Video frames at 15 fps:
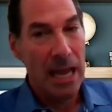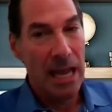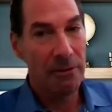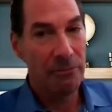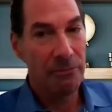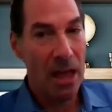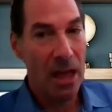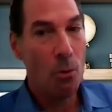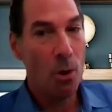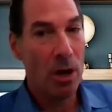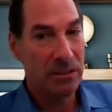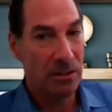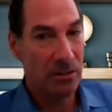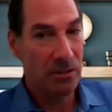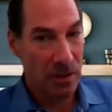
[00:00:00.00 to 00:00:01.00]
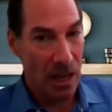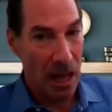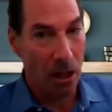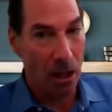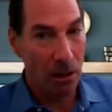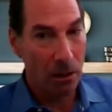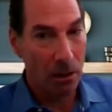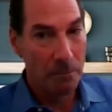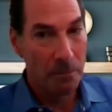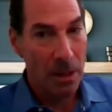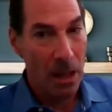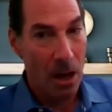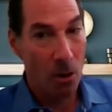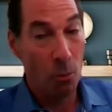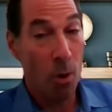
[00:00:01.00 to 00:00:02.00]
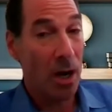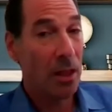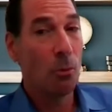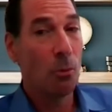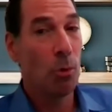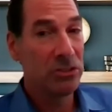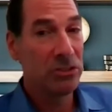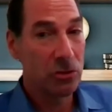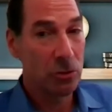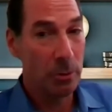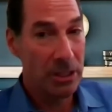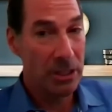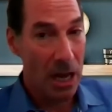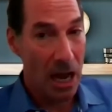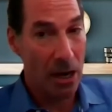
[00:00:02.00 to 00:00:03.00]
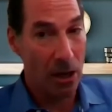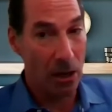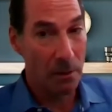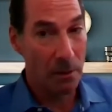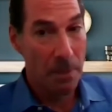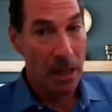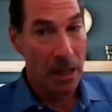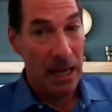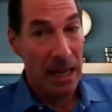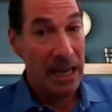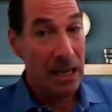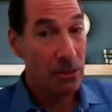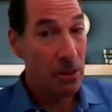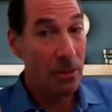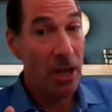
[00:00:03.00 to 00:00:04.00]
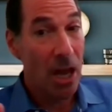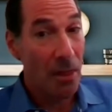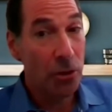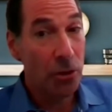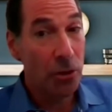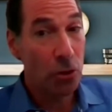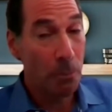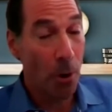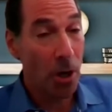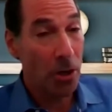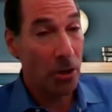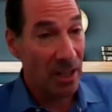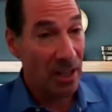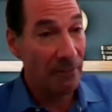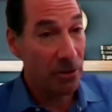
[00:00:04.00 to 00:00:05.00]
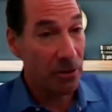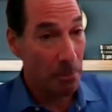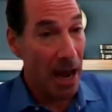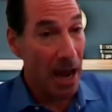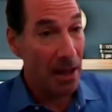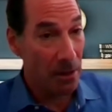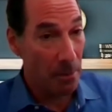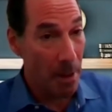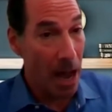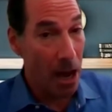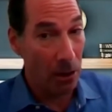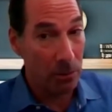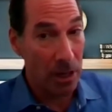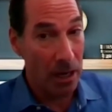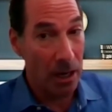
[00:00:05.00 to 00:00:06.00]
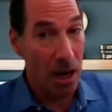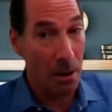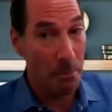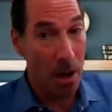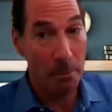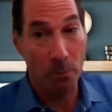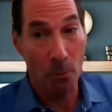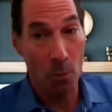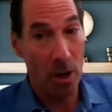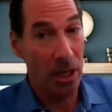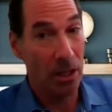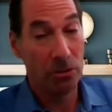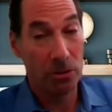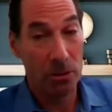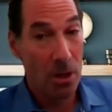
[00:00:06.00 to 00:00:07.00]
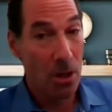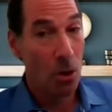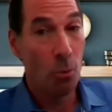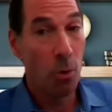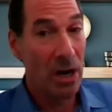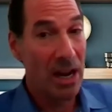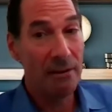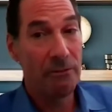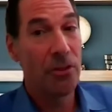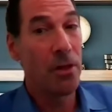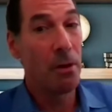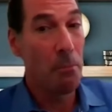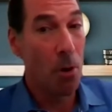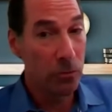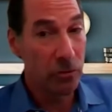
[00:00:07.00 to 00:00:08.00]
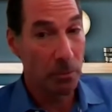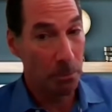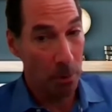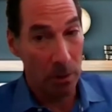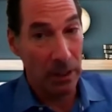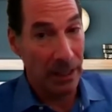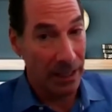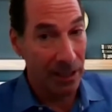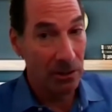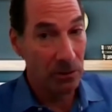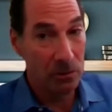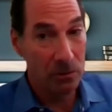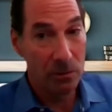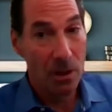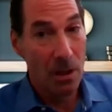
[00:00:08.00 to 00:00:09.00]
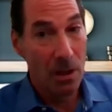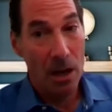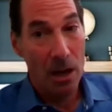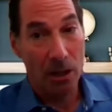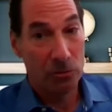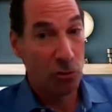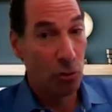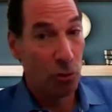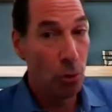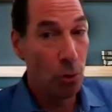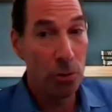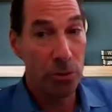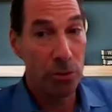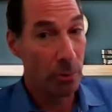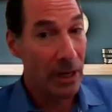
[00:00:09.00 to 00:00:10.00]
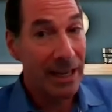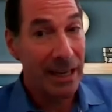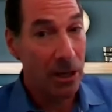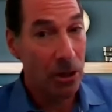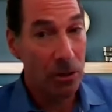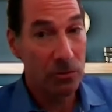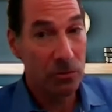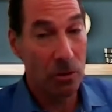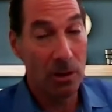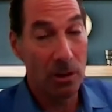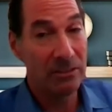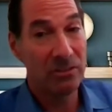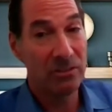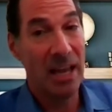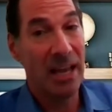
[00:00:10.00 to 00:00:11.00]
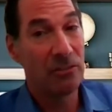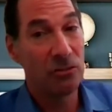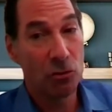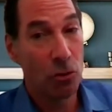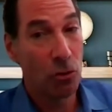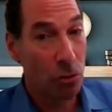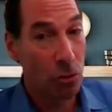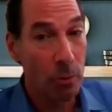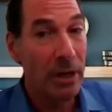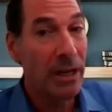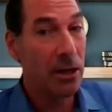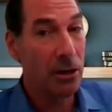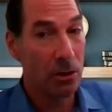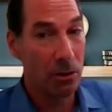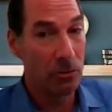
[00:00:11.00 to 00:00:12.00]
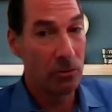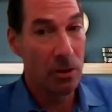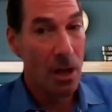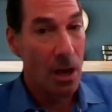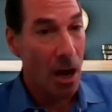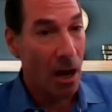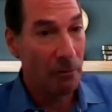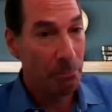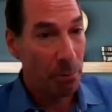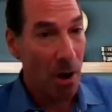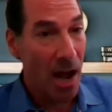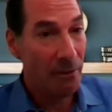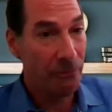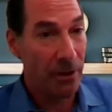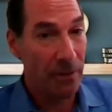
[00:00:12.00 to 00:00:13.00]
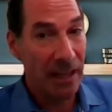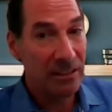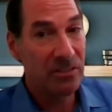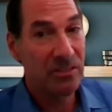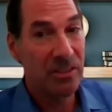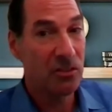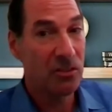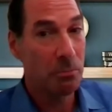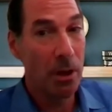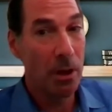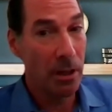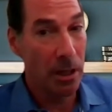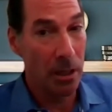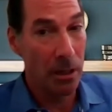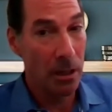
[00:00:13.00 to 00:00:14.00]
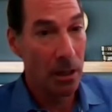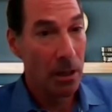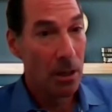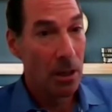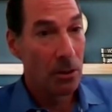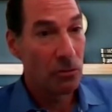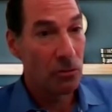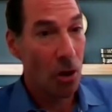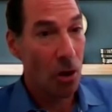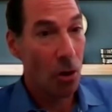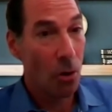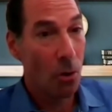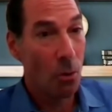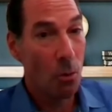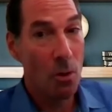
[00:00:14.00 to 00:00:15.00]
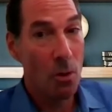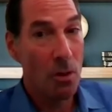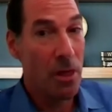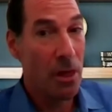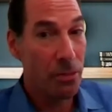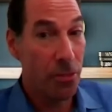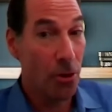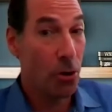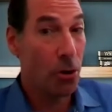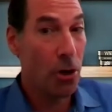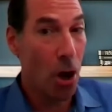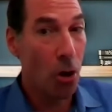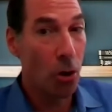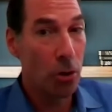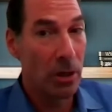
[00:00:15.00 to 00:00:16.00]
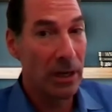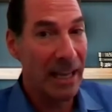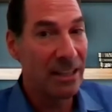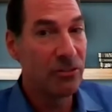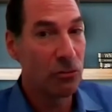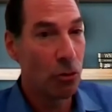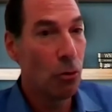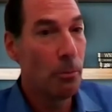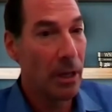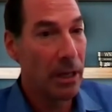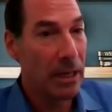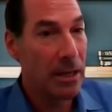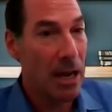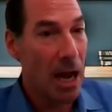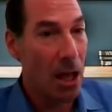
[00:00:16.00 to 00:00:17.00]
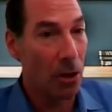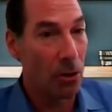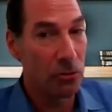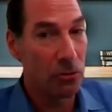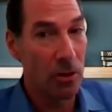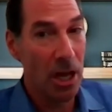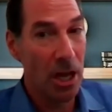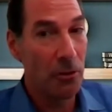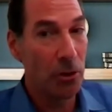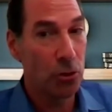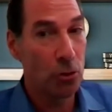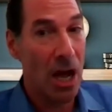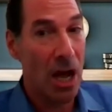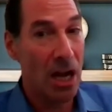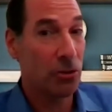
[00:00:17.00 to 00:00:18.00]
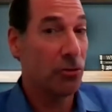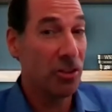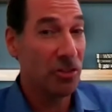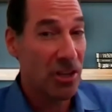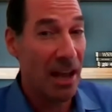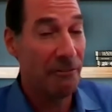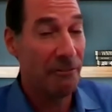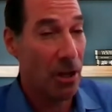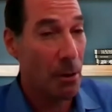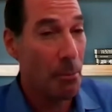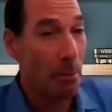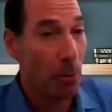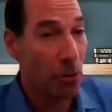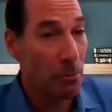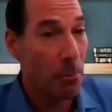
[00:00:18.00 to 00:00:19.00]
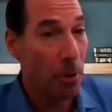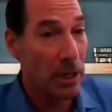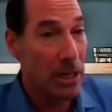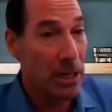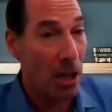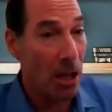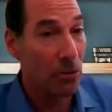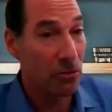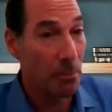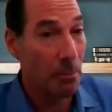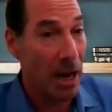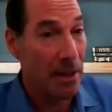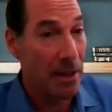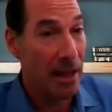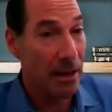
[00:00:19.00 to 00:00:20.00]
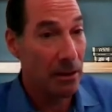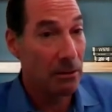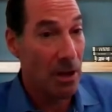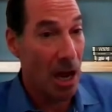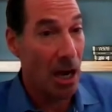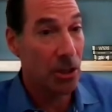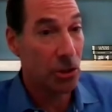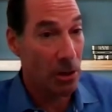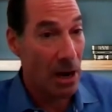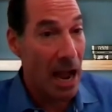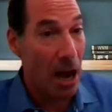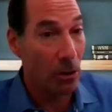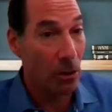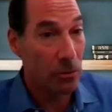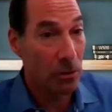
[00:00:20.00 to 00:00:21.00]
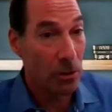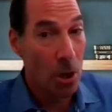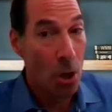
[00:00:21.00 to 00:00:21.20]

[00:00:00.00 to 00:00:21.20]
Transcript: If they want to sell, one of them wants to retire, either the other two partners have to buy them out and come up with whatever the multiple is two three years so let's say it's three years of profit that's six million so the third owner gets $2 million. So the other two doctors each have to come up with a million dollars to buy that doctor out.